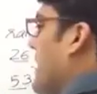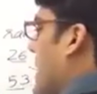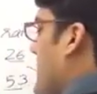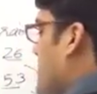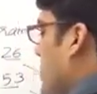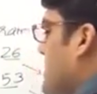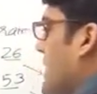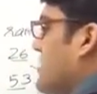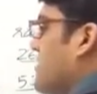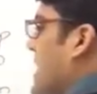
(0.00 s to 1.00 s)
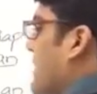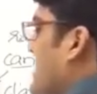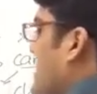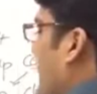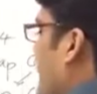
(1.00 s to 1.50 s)
lap has gone inside, so start
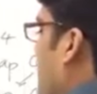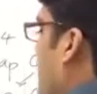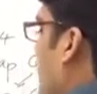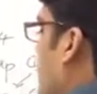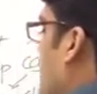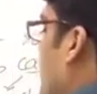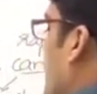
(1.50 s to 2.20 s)
with 74.